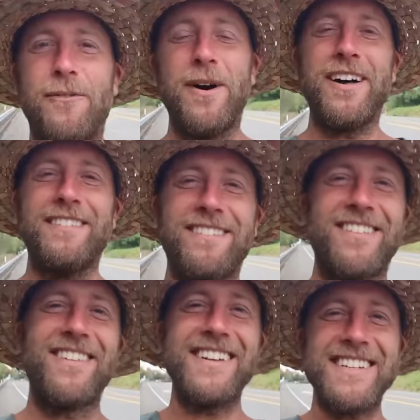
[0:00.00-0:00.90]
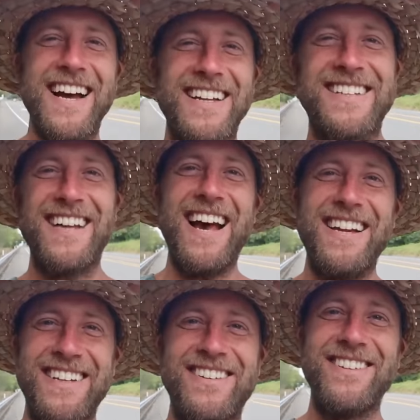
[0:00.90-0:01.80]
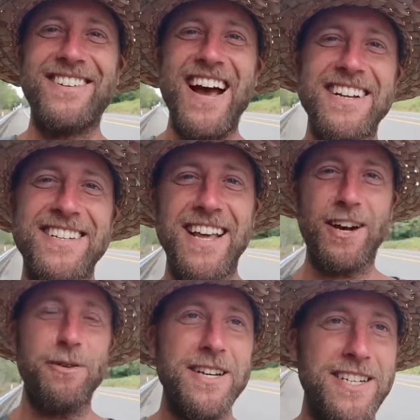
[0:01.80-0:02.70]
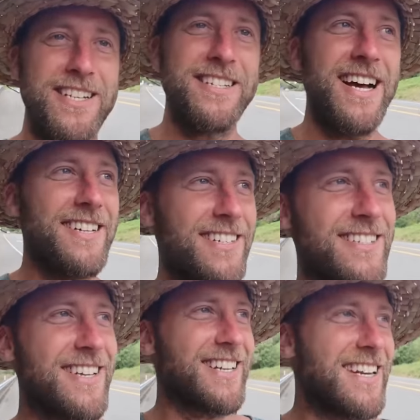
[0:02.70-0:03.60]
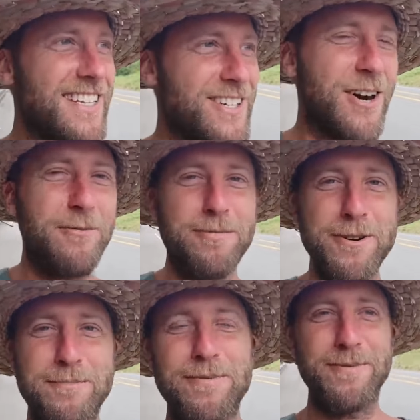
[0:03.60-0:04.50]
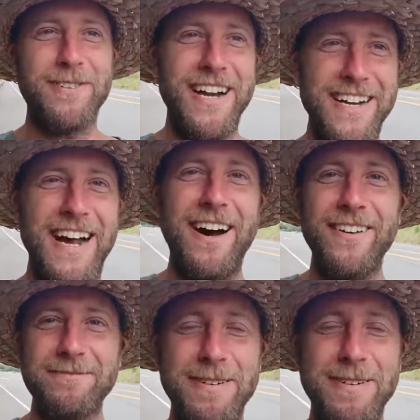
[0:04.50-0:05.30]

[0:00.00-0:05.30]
Well, the reason I decided to answer that question is not just because I need to go poop right now,